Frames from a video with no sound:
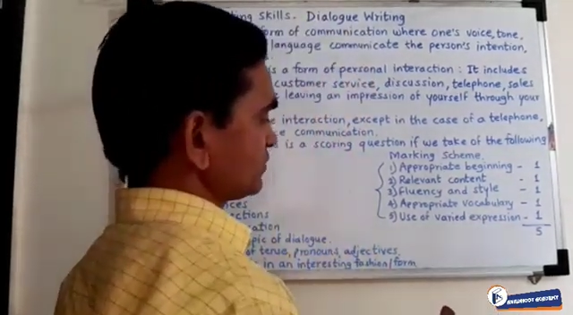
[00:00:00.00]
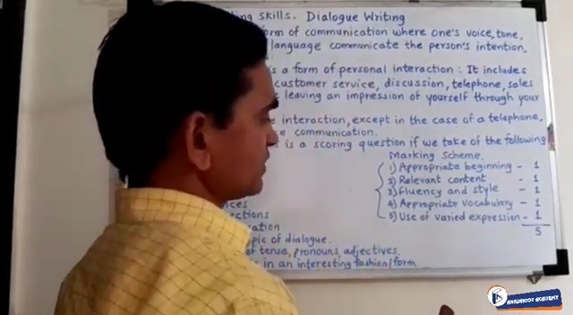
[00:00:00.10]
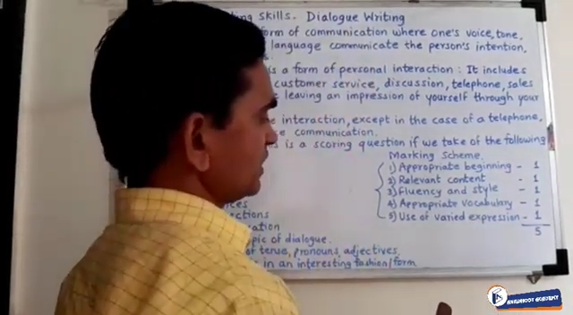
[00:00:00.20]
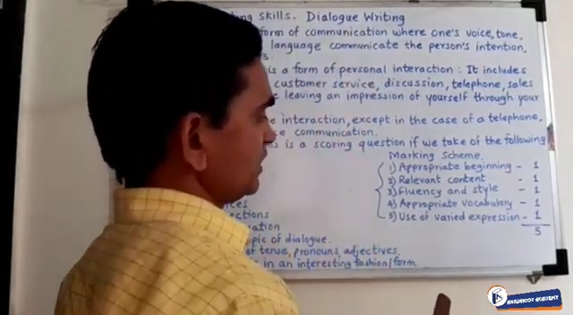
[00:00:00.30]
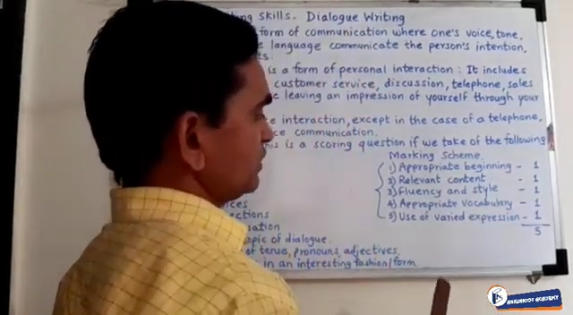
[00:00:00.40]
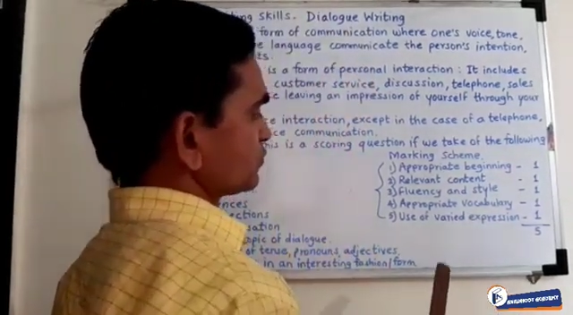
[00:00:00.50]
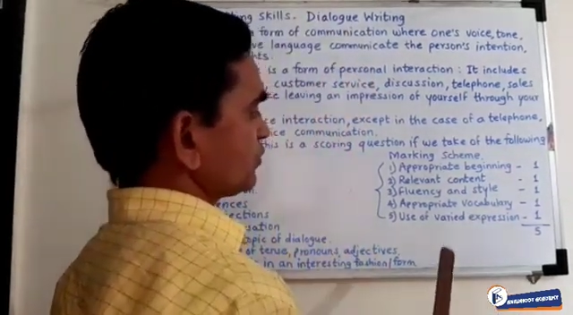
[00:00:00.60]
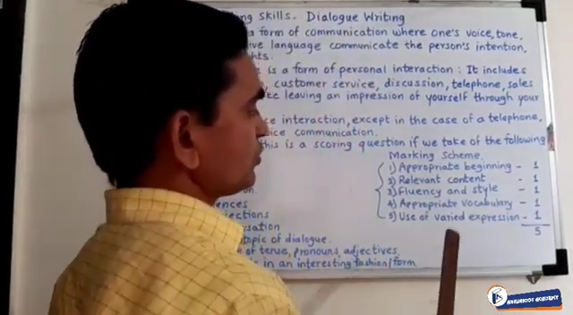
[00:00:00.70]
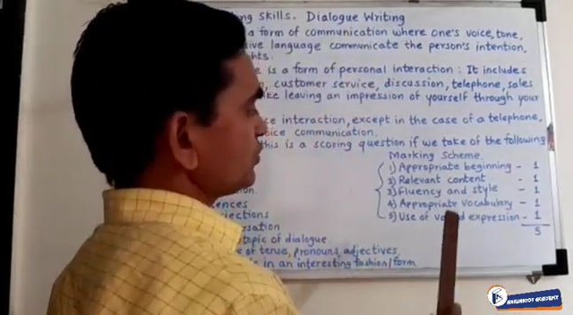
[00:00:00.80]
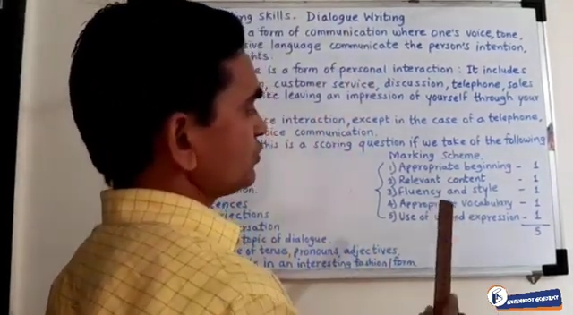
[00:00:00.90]
Okay, so you
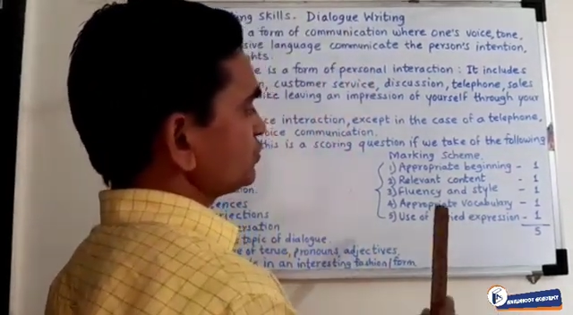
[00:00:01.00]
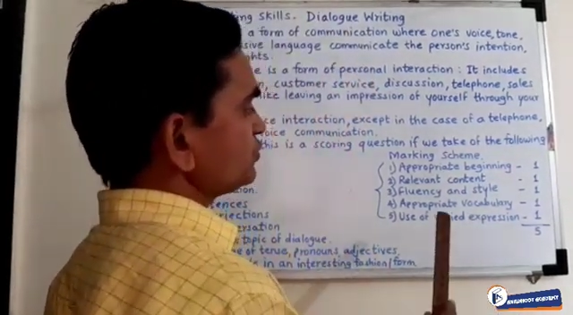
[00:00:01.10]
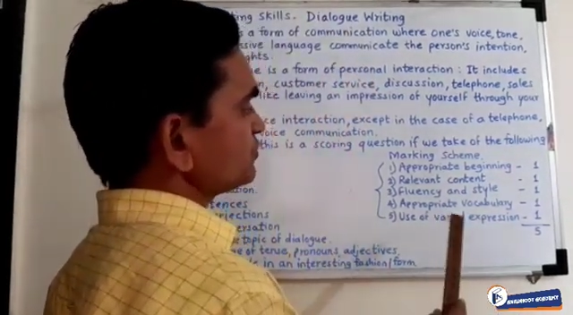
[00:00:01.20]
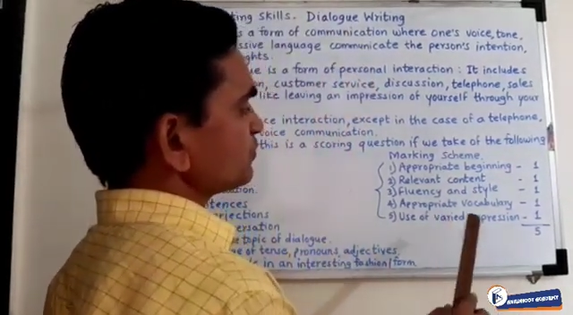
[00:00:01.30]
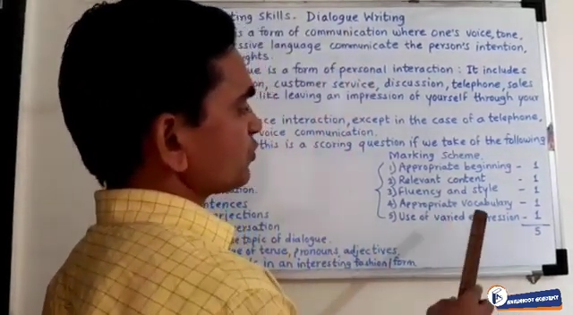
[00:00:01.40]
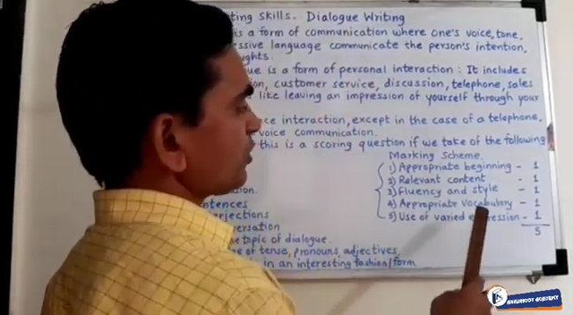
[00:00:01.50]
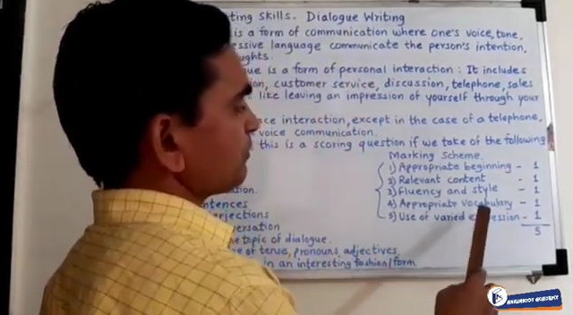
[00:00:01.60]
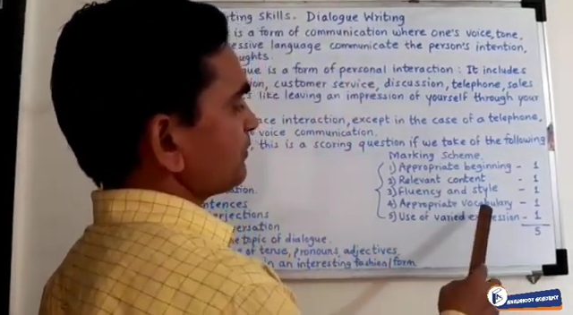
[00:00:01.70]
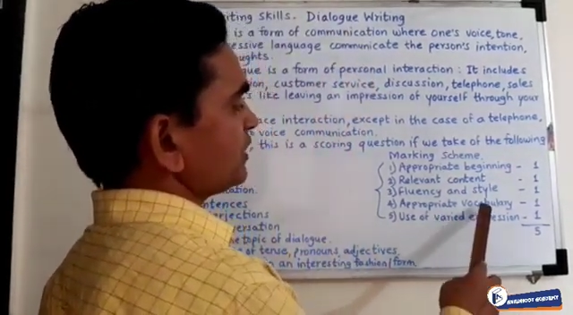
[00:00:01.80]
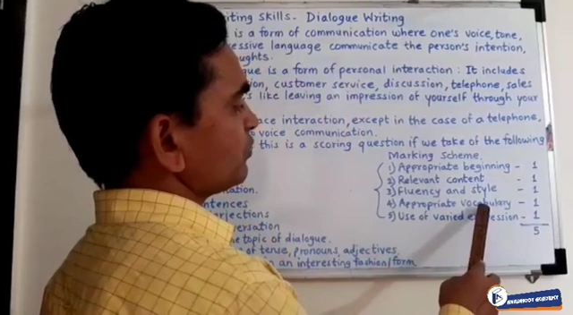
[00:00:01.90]
have to use proper